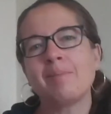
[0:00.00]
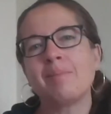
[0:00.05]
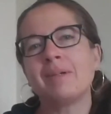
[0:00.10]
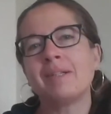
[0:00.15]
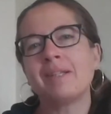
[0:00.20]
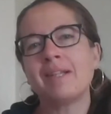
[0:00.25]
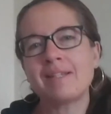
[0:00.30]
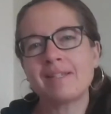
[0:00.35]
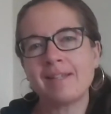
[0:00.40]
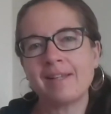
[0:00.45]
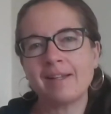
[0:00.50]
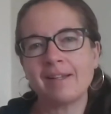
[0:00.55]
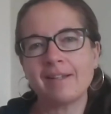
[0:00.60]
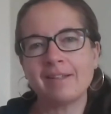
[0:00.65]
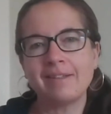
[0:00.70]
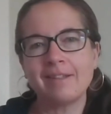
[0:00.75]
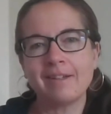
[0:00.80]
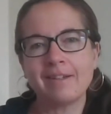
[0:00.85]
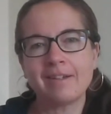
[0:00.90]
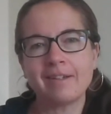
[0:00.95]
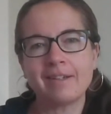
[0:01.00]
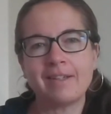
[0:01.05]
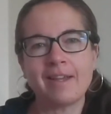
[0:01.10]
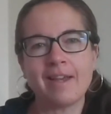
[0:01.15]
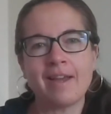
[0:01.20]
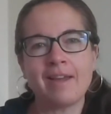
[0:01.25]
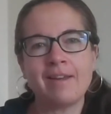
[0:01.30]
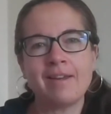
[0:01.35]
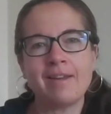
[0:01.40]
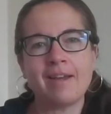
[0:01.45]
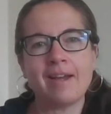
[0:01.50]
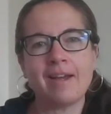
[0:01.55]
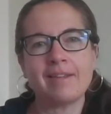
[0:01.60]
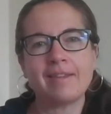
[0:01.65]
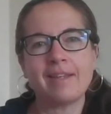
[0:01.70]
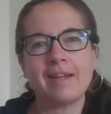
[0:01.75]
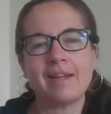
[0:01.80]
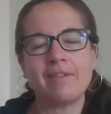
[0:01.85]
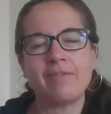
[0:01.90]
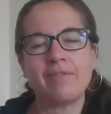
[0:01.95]
But let's take a look again
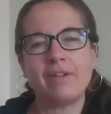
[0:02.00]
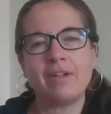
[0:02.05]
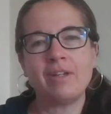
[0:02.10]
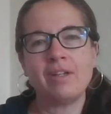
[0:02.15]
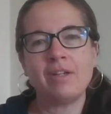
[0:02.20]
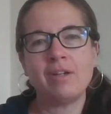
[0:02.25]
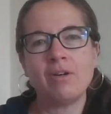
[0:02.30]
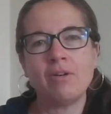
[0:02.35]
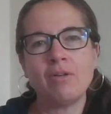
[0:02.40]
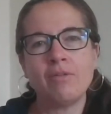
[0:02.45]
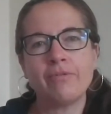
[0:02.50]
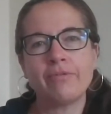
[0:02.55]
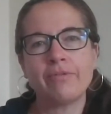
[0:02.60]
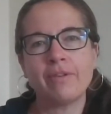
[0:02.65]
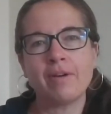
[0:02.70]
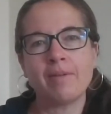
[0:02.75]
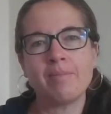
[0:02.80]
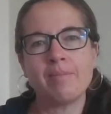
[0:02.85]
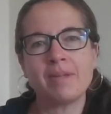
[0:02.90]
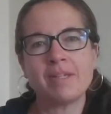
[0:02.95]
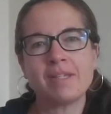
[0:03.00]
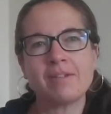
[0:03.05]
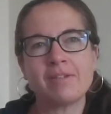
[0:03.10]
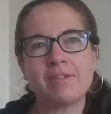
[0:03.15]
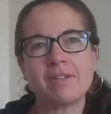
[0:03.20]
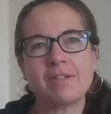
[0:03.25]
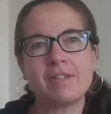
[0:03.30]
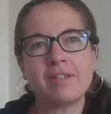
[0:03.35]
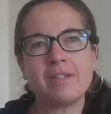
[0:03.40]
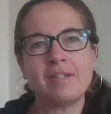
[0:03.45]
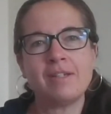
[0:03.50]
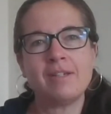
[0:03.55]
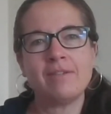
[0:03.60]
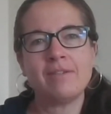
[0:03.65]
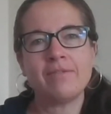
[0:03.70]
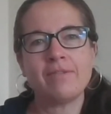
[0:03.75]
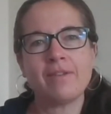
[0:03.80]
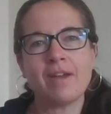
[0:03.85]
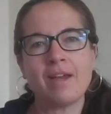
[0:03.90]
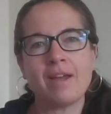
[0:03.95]
at that video from Mr.
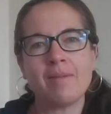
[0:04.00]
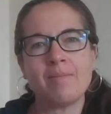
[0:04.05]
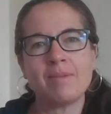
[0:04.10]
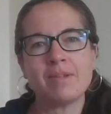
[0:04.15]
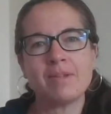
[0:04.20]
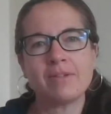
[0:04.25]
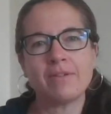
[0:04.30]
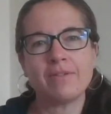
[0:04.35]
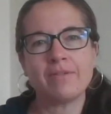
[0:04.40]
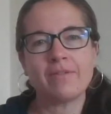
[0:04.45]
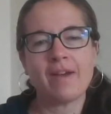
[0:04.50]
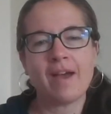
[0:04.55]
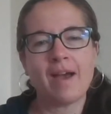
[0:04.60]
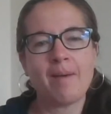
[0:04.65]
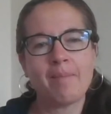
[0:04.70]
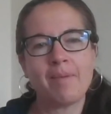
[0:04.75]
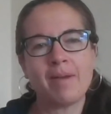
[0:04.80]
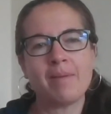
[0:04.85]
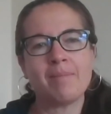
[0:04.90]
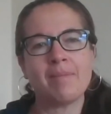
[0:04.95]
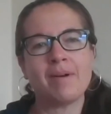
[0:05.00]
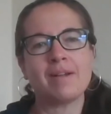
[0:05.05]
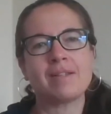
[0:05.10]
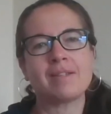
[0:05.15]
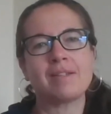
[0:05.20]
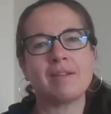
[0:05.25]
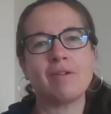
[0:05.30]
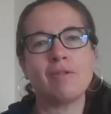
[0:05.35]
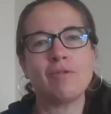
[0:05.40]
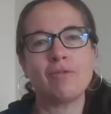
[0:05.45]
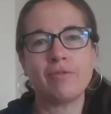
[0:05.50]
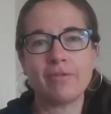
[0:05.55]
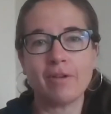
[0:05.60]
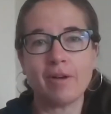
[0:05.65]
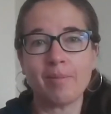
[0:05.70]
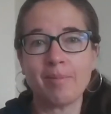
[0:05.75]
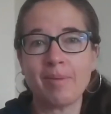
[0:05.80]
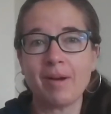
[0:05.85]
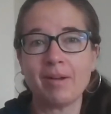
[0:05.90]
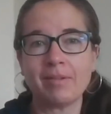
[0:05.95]
Steve and Mr. Fab and myself
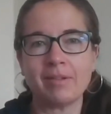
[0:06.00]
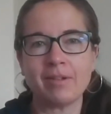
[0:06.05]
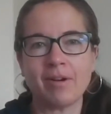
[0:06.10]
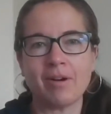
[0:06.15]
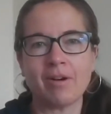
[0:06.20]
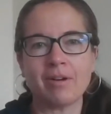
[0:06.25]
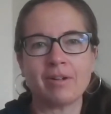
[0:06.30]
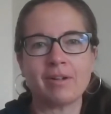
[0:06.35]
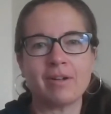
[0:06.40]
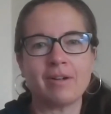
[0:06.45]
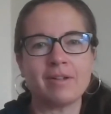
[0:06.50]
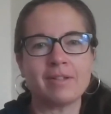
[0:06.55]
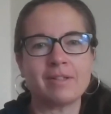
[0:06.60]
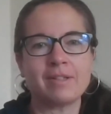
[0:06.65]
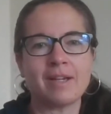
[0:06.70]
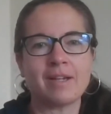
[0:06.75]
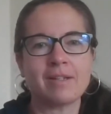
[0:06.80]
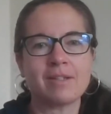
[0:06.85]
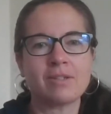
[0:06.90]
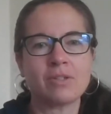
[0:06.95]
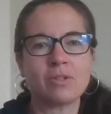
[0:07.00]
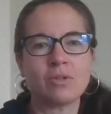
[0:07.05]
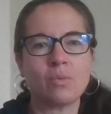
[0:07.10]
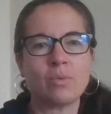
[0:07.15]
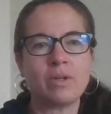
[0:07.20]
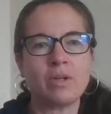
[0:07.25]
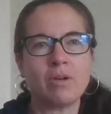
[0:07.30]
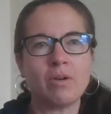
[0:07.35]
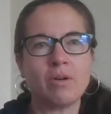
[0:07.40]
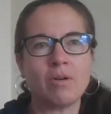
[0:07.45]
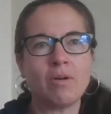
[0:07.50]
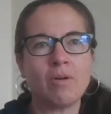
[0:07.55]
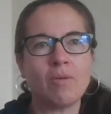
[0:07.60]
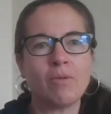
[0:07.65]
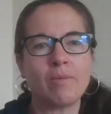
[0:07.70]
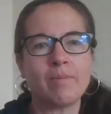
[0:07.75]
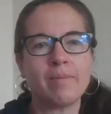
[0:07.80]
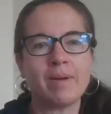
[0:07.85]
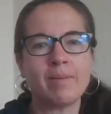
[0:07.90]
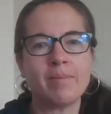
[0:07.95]
about the art contest, so we all
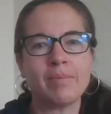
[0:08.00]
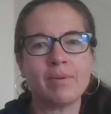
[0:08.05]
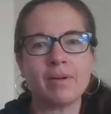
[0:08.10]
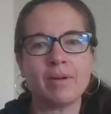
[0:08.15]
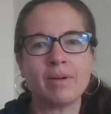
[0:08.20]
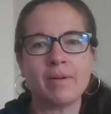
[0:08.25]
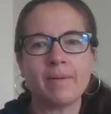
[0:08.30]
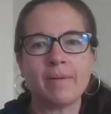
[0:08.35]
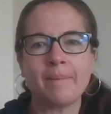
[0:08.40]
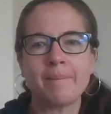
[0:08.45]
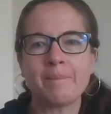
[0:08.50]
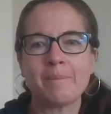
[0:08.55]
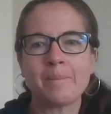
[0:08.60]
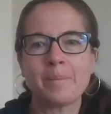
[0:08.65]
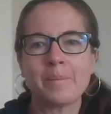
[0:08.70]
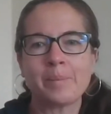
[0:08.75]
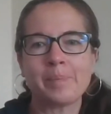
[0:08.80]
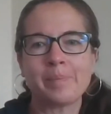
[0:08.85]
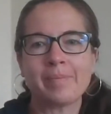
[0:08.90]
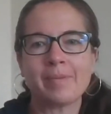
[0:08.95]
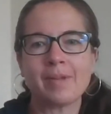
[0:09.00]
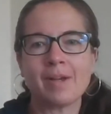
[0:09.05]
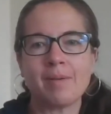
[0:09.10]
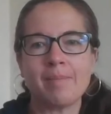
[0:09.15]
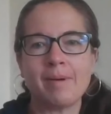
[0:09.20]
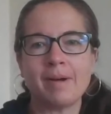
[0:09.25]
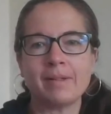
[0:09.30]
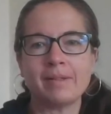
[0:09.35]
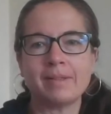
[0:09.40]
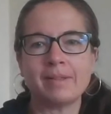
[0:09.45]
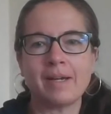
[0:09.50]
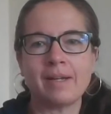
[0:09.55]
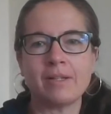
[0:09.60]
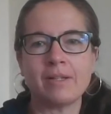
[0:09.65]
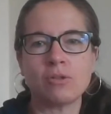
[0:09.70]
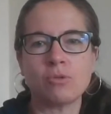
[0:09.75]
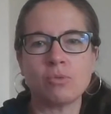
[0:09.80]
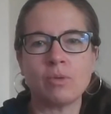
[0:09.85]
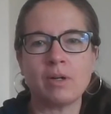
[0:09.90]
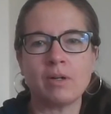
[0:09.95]
remember about that
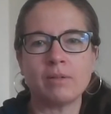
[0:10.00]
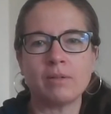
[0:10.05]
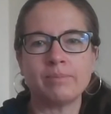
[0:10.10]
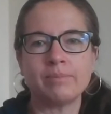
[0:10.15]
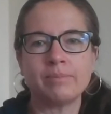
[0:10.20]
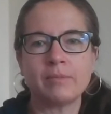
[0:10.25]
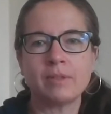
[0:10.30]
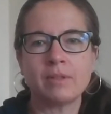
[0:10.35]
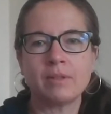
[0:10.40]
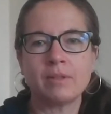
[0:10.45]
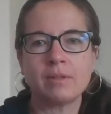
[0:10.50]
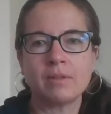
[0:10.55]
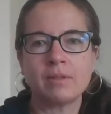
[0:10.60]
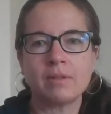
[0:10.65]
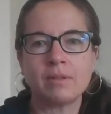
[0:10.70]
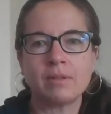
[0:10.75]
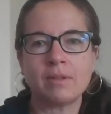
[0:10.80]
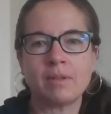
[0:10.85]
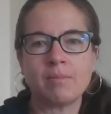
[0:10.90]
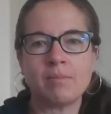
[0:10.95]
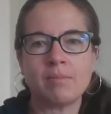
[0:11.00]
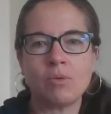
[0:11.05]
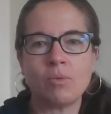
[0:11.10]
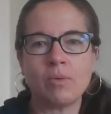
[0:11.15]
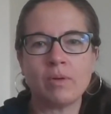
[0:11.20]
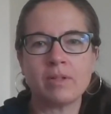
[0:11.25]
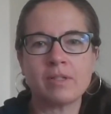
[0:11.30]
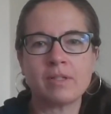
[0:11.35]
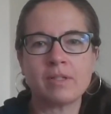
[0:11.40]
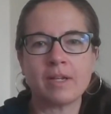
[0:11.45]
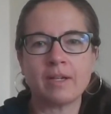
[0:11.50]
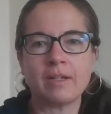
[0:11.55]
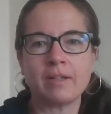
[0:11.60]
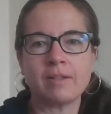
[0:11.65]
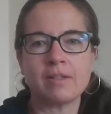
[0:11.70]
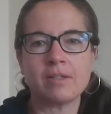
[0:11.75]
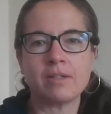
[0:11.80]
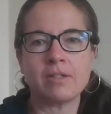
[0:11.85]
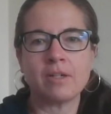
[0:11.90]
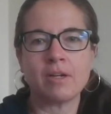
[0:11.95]
as well. Give me 1
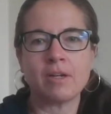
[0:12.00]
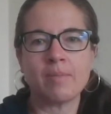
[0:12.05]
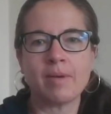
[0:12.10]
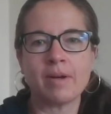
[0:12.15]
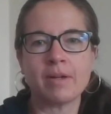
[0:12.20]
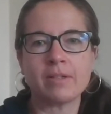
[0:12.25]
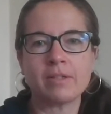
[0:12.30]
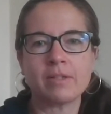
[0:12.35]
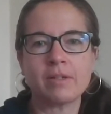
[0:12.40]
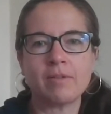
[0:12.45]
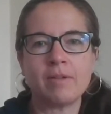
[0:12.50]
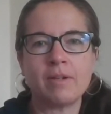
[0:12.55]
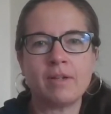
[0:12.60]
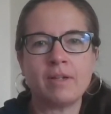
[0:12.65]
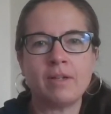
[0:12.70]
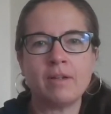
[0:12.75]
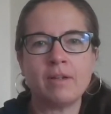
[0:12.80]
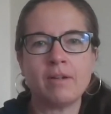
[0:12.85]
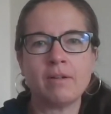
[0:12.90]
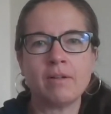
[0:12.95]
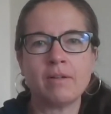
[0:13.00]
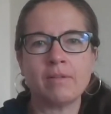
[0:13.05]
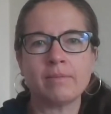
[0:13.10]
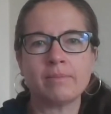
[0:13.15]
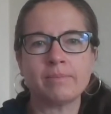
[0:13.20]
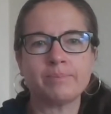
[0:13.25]
second to share my screen here.